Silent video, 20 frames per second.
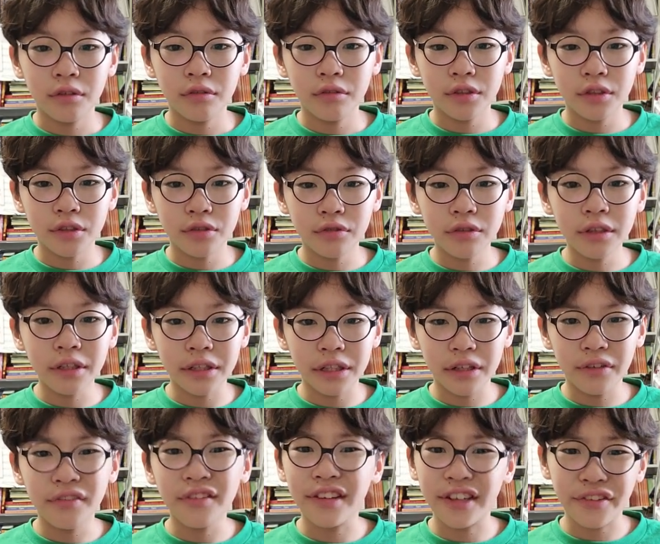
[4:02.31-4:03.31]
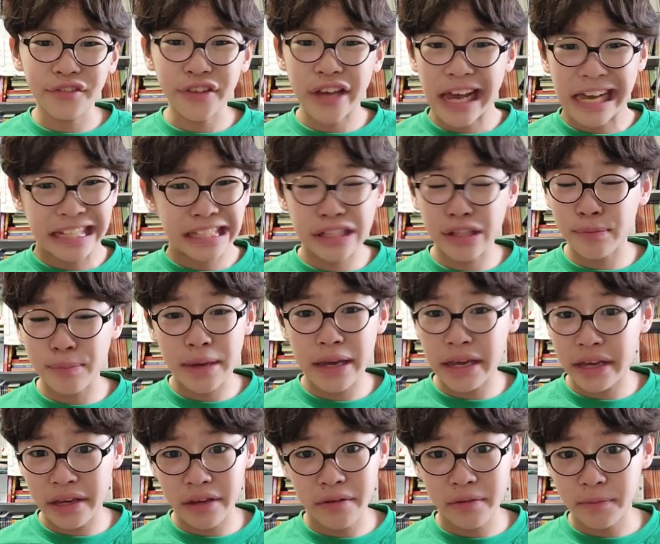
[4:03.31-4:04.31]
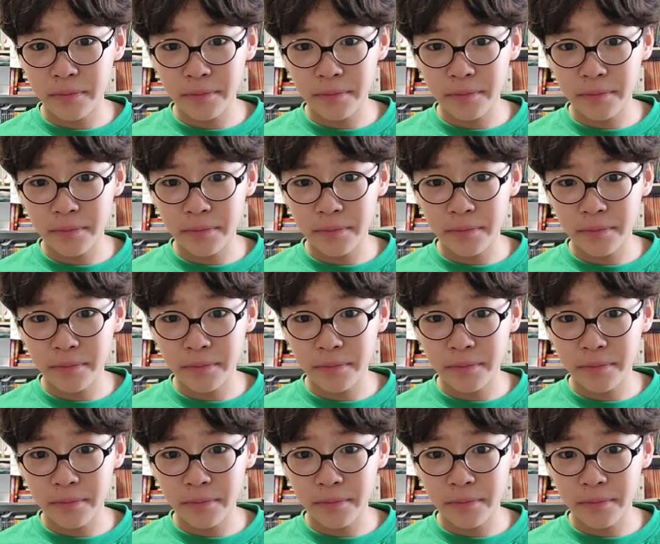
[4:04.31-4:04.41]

Which is really different if you ask me.